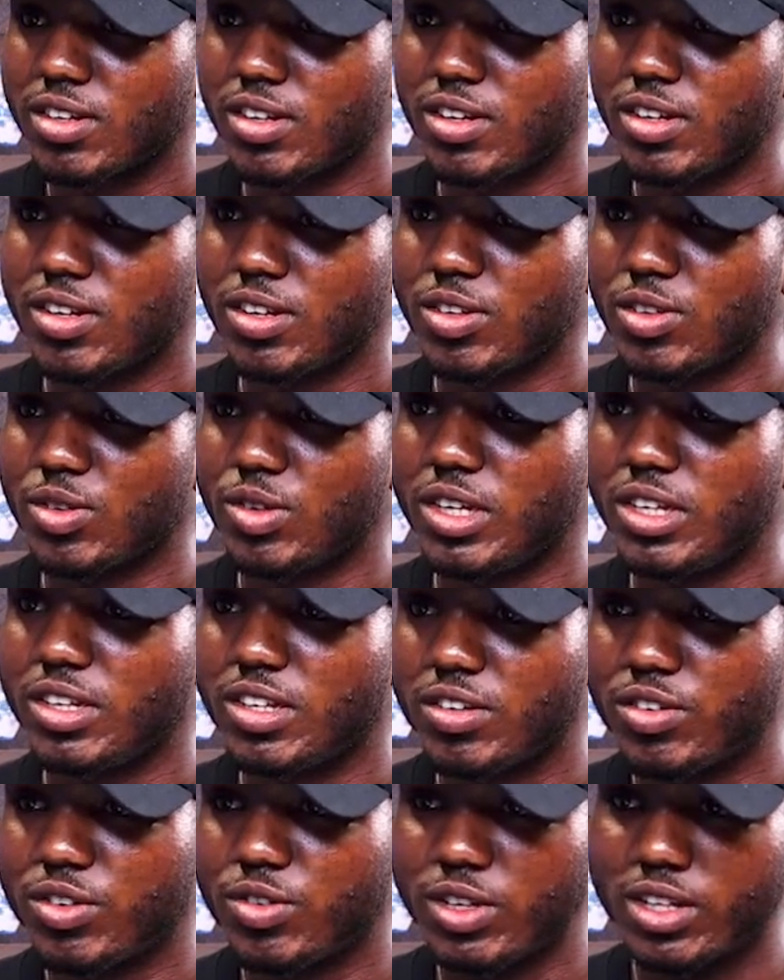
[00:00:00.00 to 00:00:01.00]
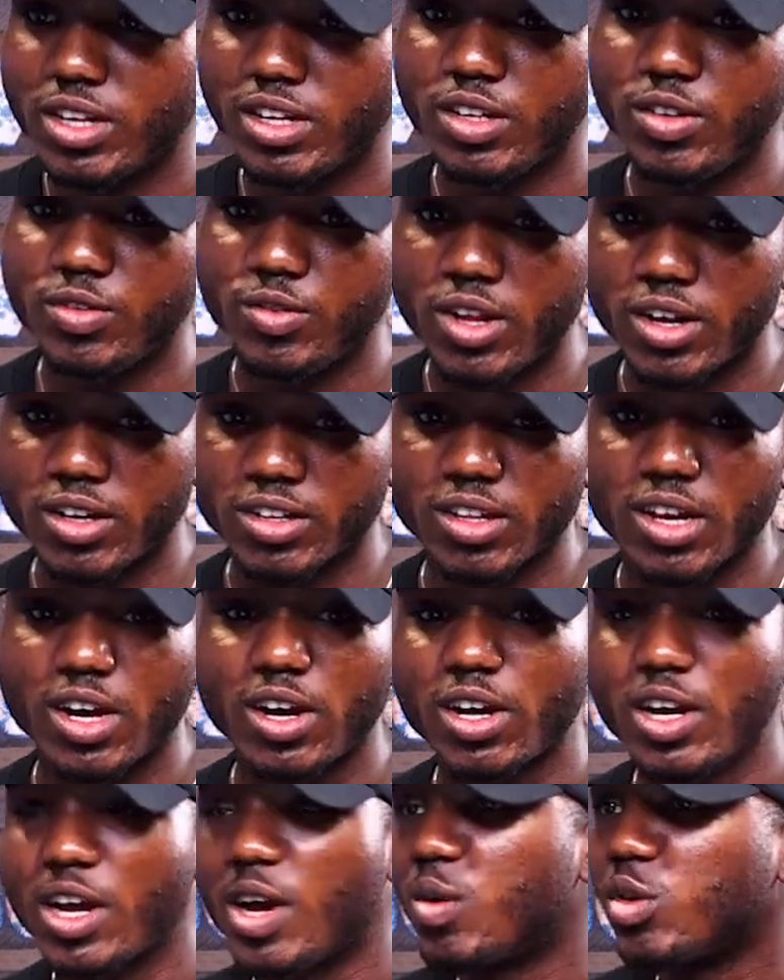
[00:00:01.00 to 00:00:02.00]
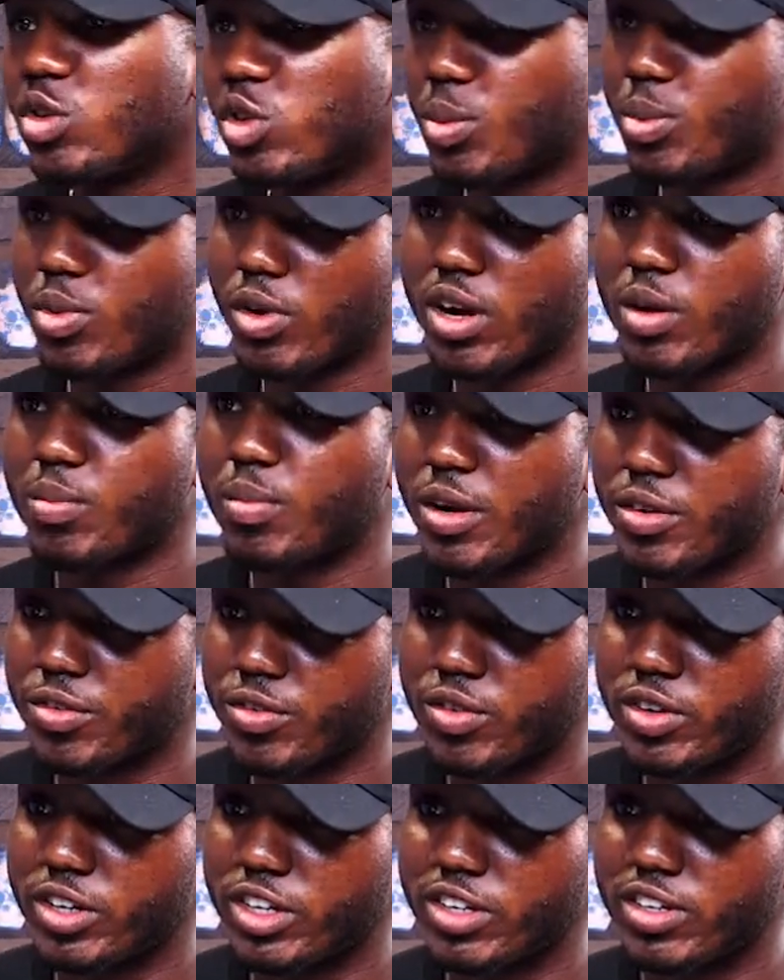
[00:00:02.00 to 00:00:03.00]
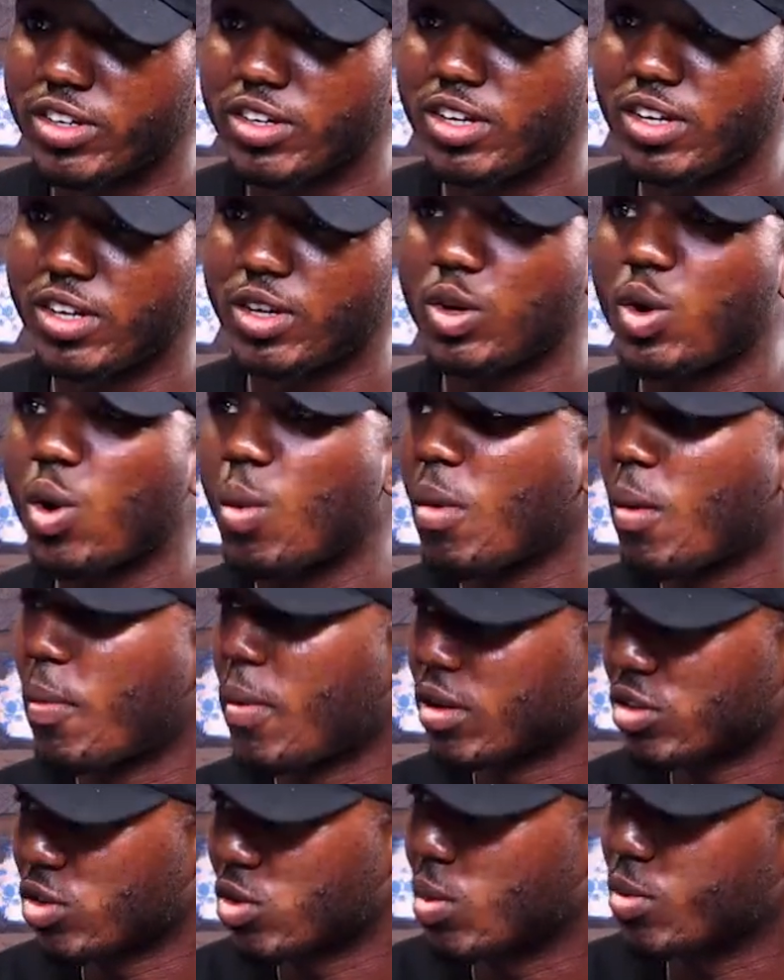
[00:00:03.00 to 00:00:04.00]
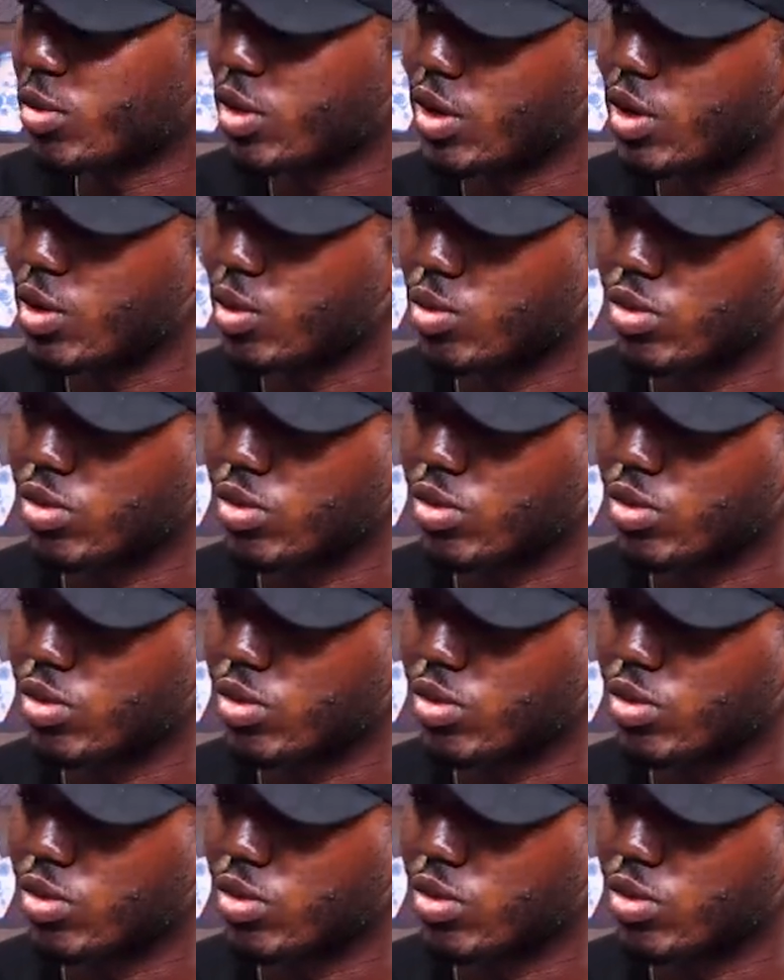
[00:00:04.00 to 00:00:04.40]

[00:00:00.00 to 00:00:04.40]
So they just created it that, I want to prank my friend, come up as someone